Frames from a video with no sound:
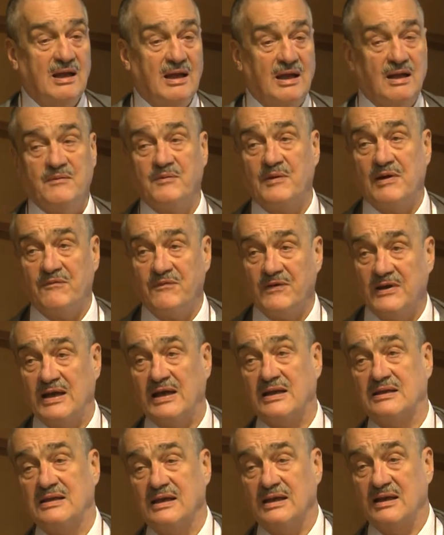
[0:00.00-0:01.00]
and we're
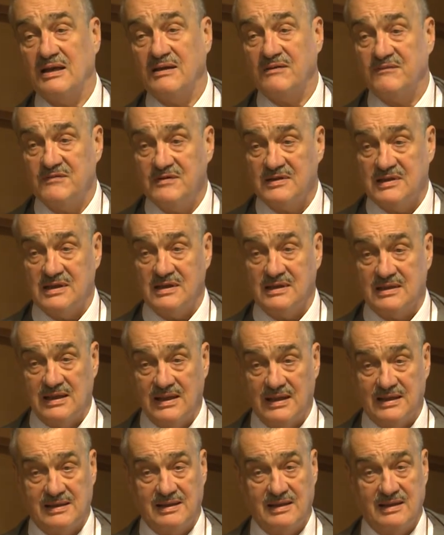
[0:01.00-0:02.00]
forgetting even these
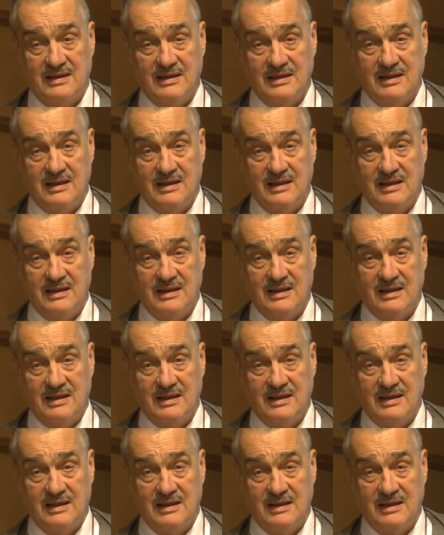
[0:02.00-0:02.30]
lessons,